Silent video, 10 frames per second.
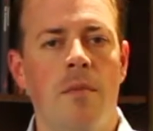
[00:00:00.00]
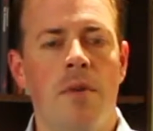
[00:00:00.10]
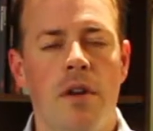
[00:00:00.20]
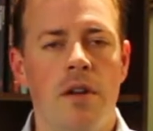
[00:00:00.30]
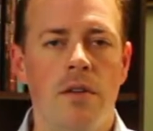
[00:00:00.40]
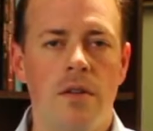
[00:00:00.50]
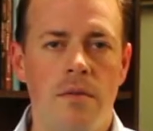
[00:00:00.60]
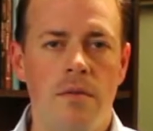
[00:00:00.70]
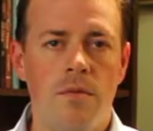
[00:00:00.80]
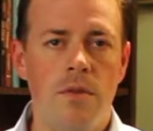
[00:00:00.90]
But a
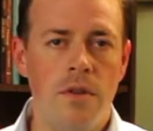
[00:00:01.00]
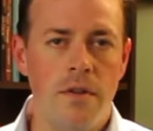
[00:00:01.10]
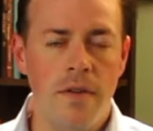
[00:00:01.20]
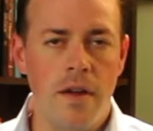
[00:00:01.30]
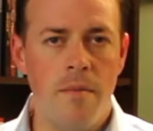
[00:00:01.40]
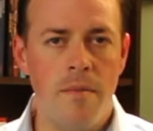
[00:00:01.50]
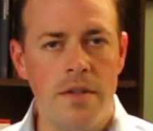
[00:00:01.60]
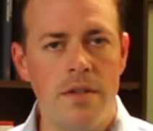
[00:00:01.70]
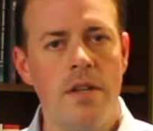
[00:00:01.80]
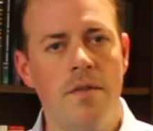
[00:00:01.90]
good rule of thumb
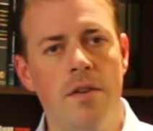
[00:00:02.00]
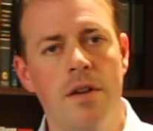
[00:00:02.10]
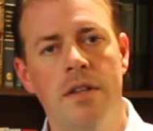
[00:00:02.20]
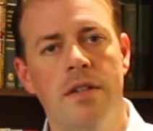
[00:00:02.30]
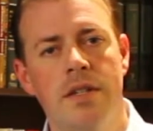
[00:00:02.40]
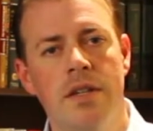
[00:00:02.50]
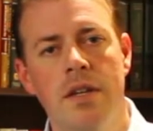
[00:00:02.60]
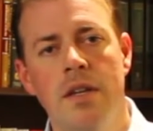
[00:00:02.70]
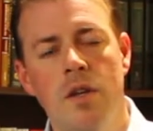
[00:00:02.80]
is if you're in the sling,